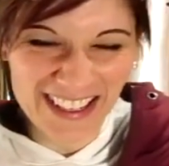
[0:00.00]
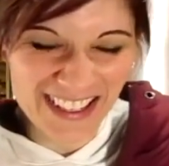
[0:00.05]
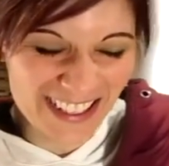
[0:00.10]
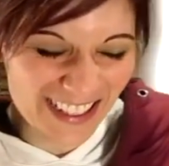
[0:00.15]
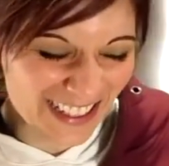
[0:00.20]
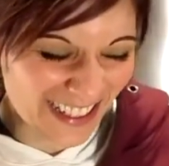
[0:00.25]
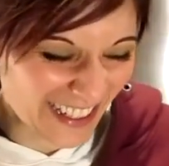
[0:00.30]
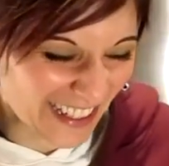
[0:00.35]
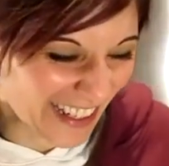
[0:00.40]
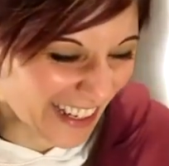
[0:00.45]

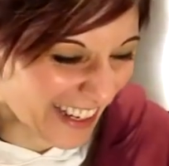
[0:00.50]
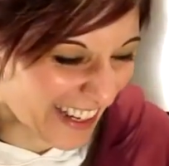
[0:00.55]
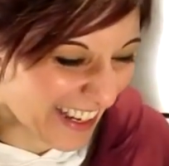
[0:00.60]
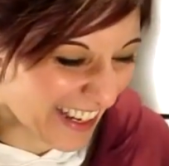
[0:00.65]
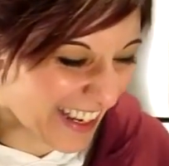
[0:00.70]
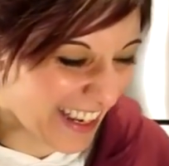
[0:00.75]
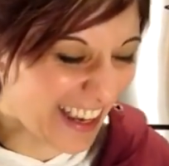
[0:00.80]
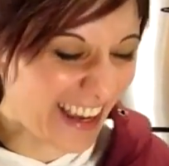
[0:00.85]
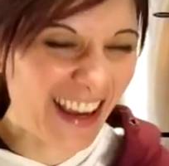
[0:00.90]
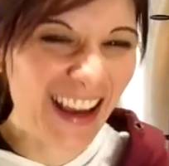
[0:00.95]
Who are you,
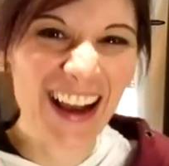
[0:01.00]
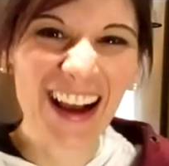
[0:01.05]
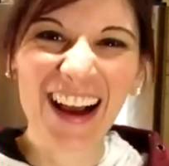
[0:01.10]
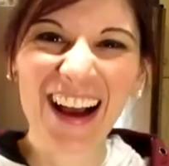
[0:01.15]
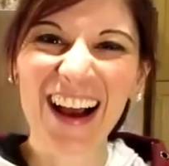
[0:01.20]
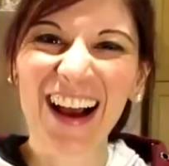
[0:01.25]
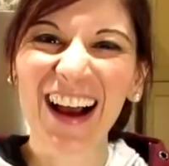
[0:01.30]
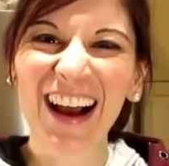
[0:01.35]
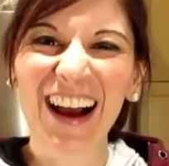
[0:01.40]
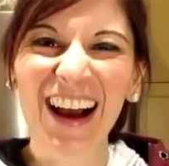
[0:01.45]

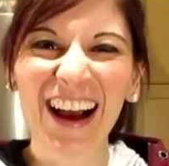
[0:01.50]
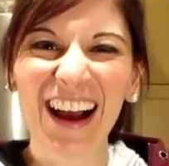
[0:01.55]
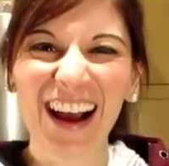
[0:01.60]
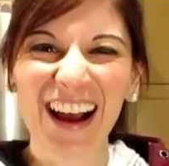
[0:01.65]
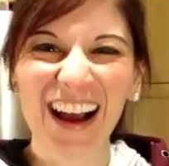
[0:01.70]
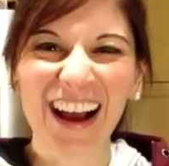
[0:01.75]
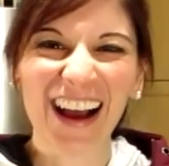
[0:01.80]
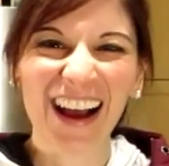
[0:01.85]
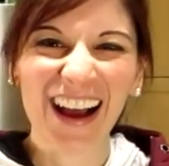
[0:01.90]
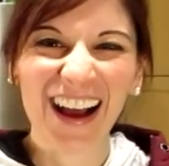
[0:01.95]
Skeletor?
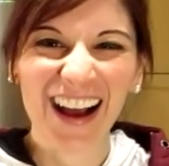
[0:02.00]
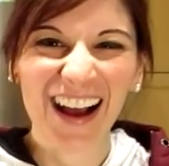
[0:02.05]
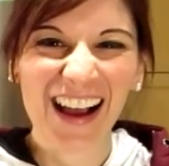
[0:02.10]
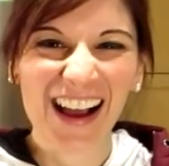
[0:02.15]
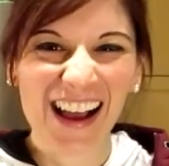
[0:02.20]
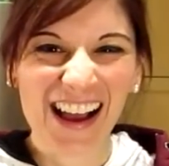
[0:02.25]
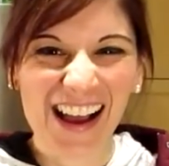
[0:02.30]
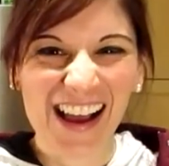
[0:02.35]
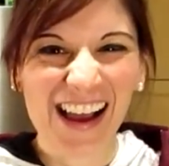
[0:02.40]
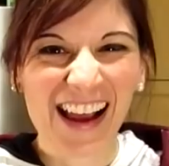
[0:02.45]

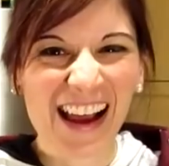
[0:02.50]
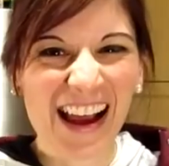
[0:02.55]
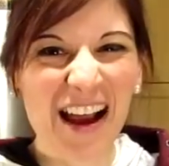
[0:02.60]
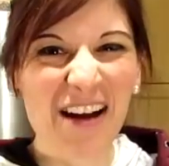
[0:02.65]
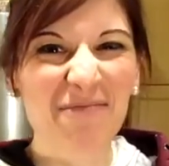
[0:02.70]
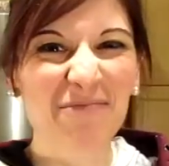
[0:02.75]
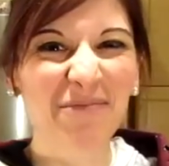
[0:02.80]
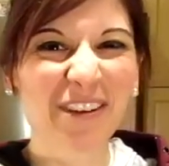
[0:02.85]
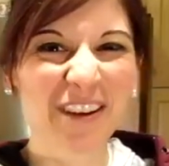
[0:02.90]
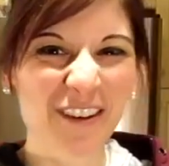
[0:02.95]

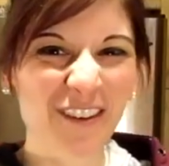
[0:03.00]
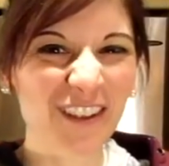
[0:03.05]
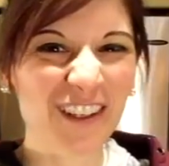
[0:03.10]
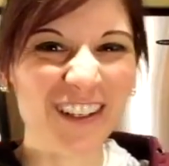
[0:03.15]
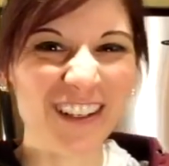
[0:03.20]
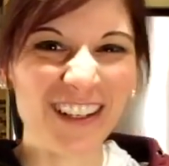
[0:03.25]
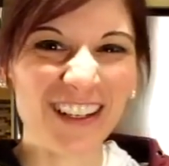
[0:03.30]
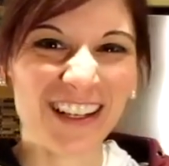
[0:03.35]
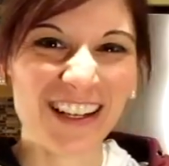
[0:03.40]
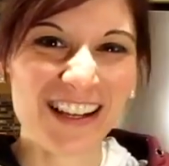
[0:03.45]
I'm cool.
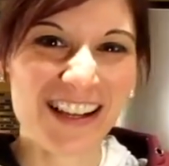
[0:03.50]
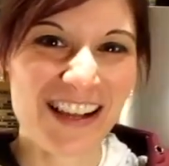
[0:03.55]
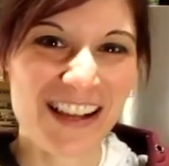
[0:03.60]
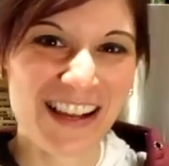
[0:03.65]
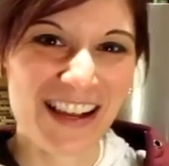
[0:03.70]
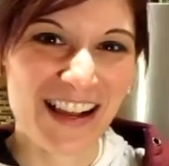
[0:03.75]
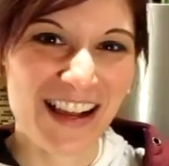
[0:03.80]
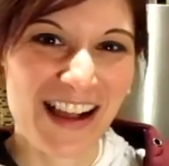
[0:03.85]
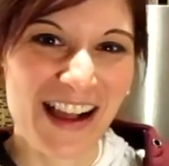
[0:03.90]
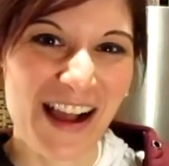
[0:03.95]

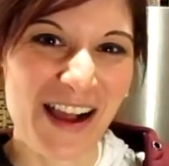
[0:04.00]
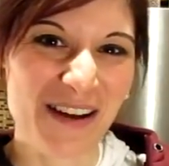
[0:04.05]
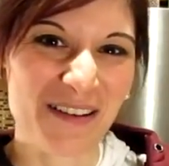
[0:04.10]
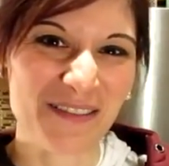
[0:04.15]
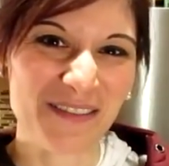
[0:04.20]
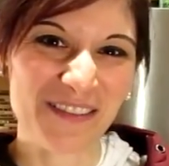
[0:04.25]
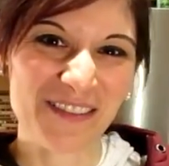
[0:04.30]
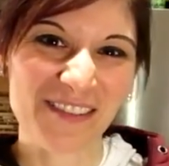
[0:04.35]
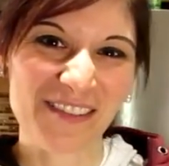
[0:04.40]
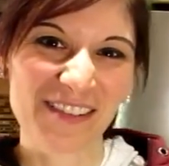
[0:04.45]
Blasted. Who's uh,
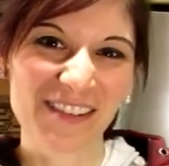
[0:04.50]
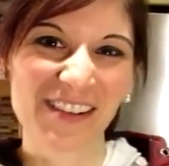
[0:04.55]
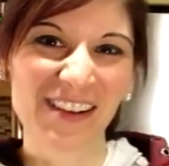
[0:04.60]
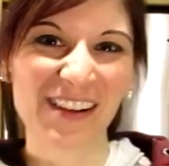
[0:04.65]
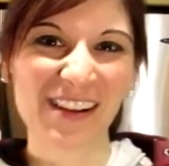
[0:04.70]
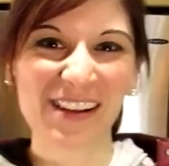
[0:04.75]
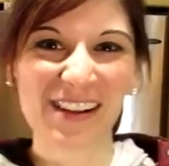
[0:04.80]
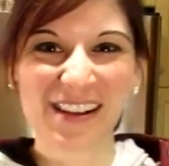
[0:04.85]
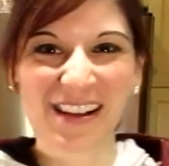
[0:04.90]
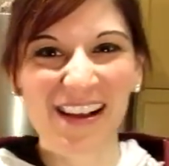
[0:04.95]
who
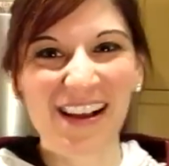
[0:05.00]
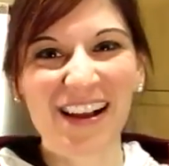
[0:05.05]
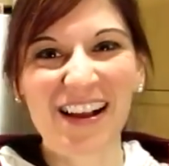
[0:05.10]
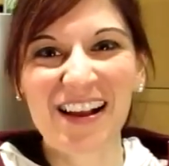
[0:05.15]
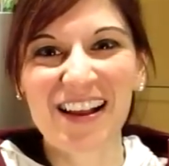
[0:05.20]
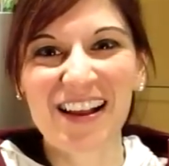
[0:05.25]
says that?